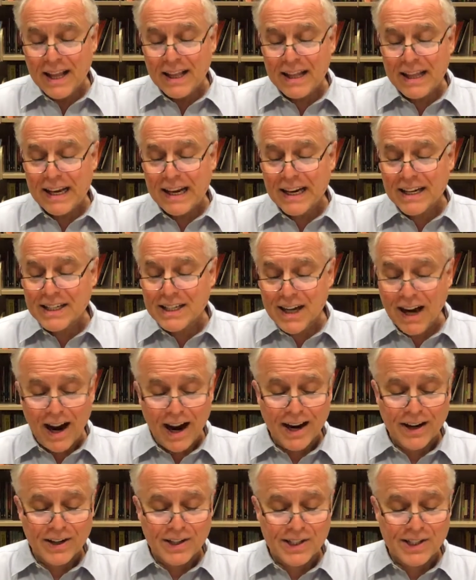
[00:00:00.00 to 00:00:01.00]
The
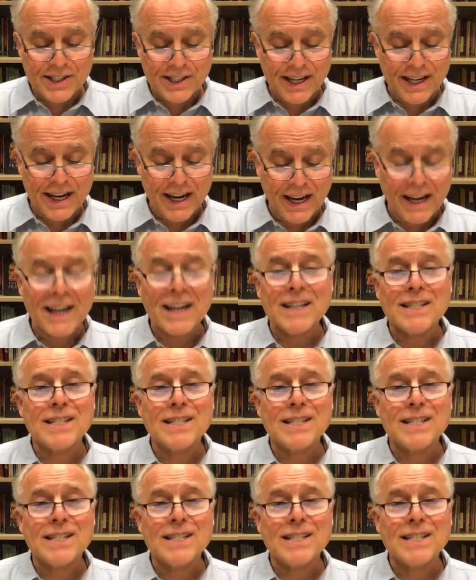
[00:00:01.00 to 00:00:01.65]
entire city